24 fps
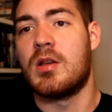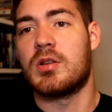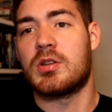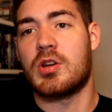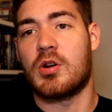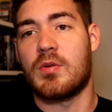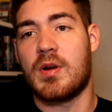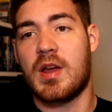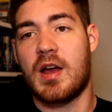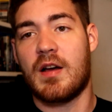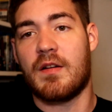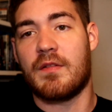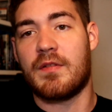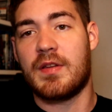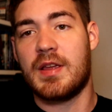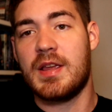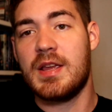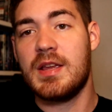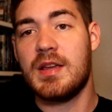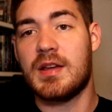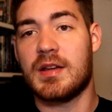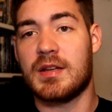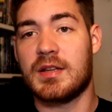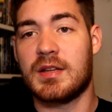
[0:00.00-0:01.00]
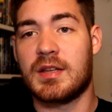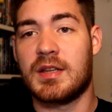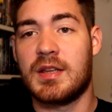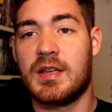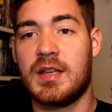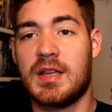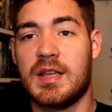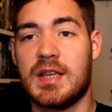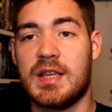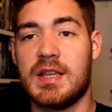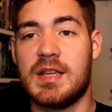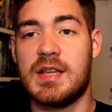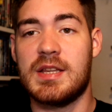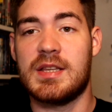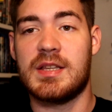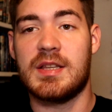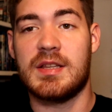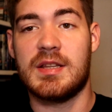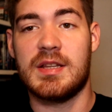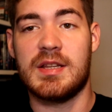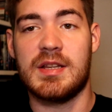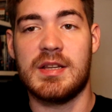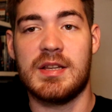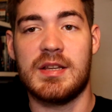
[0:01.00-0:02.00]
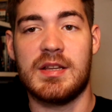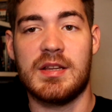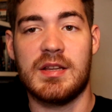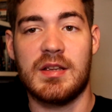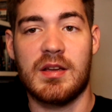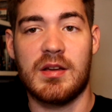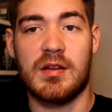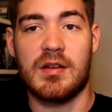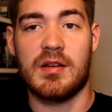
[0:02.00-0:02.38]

So we have here is the